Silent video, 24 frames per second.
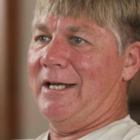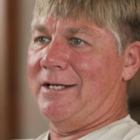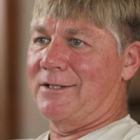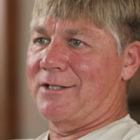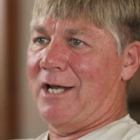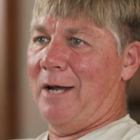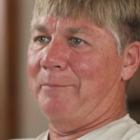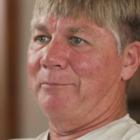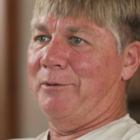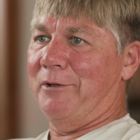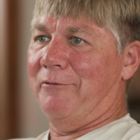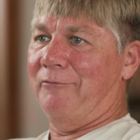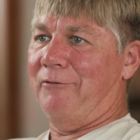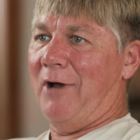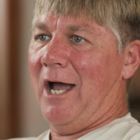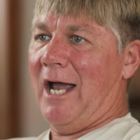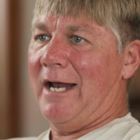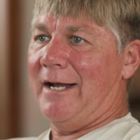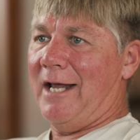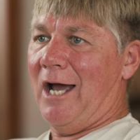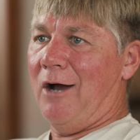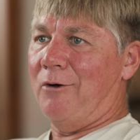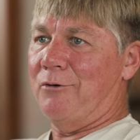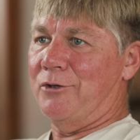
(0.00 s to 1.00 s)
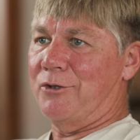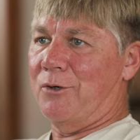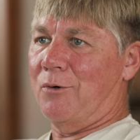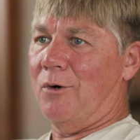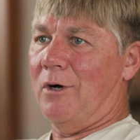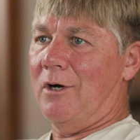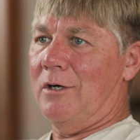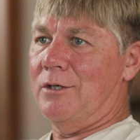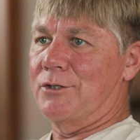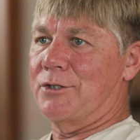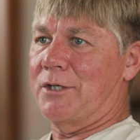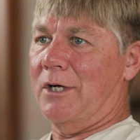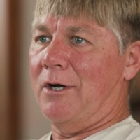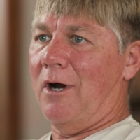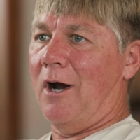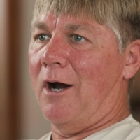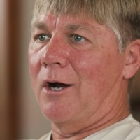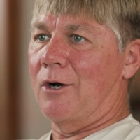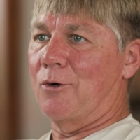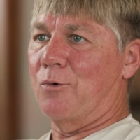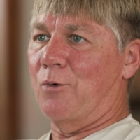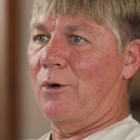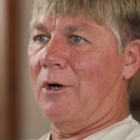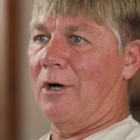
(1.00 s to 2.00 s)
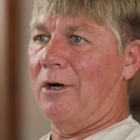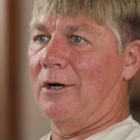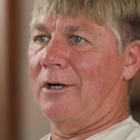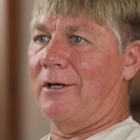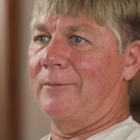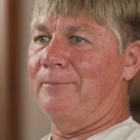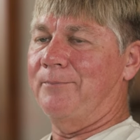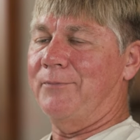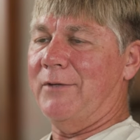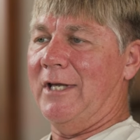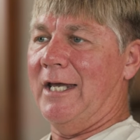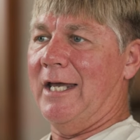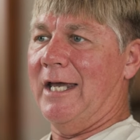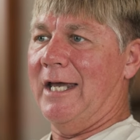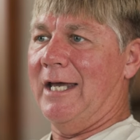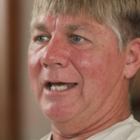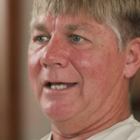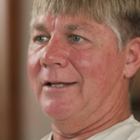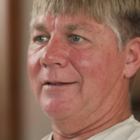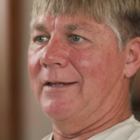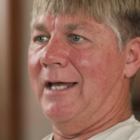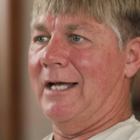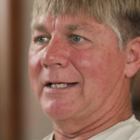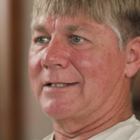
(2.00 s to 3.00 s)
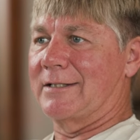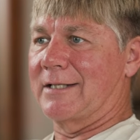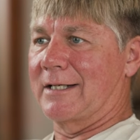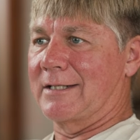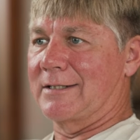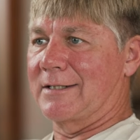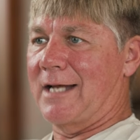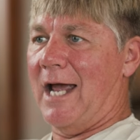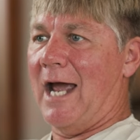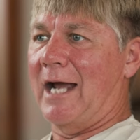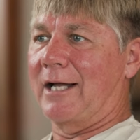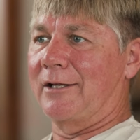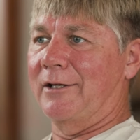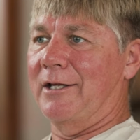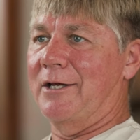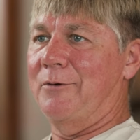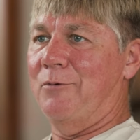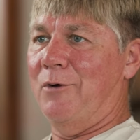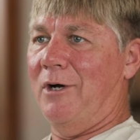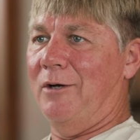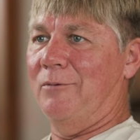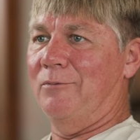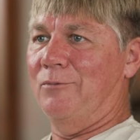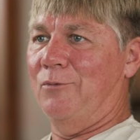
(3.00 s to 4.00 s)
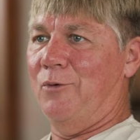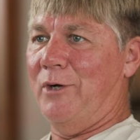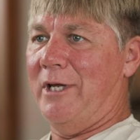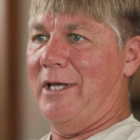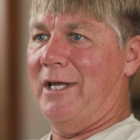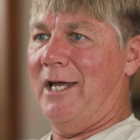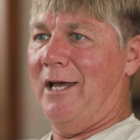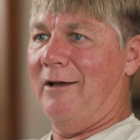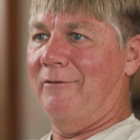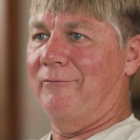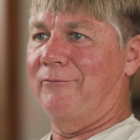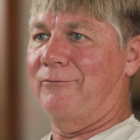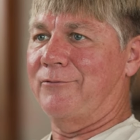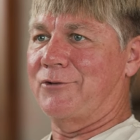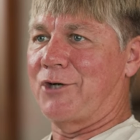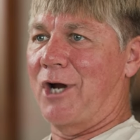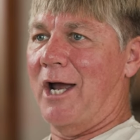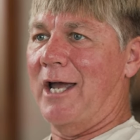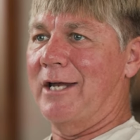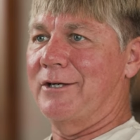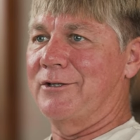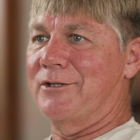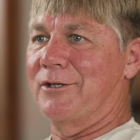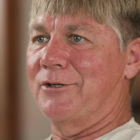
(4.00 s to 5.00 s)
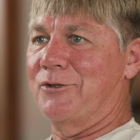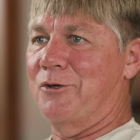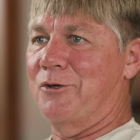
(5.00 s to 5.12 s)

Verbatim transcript: exemplified outdoors and hard work, and that's exactly what we have tried to